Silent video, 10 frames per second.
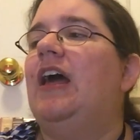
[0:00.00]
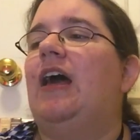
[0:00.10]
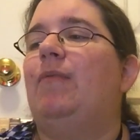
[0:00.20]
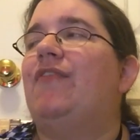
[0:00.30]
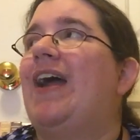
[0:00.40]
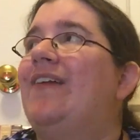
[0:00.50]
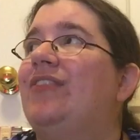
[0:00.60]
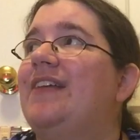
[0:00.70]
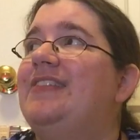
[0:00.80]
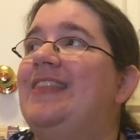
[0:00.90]
If I have
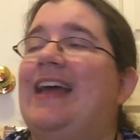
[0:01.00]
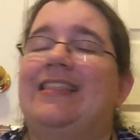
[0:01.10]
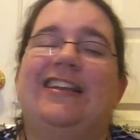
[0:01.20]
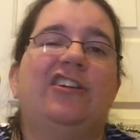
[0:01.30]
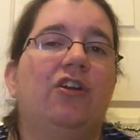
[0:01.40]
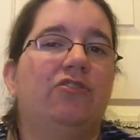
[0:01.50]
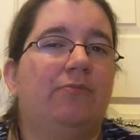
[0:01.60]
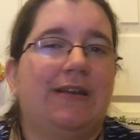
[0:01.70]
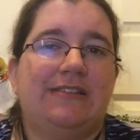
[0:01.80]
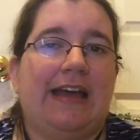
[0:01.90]
less than that, then I'll go
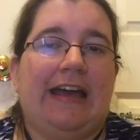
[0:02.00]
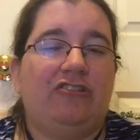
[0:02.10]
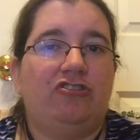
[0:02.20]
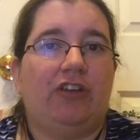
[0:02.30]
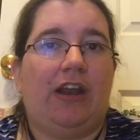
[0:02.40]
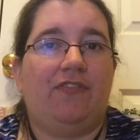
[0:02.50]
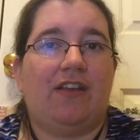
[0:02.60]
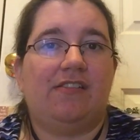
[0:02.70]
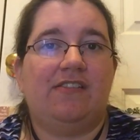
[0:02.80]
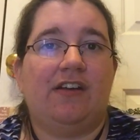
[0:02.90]
through my stash and if
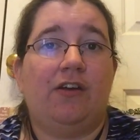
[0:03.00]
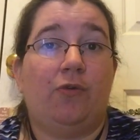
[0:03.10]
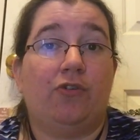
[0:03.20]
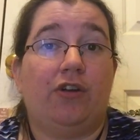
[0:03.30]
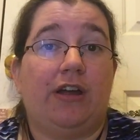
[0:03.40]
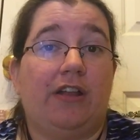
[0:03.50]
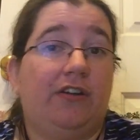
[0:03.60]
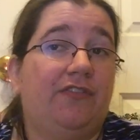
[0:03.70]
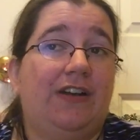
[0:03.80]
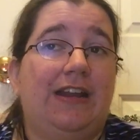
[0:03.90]
necessary order a
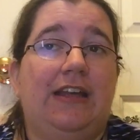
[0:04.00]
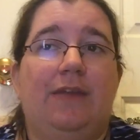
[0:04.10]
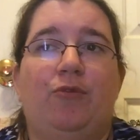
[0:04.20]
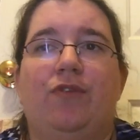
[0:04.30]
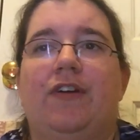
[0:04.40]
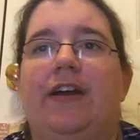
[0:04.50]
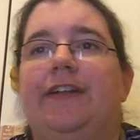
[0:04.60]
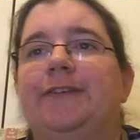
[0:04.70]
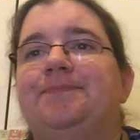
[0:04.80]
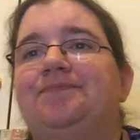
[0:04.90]
color if I need to get more of a
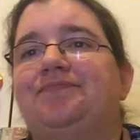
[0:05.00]
color.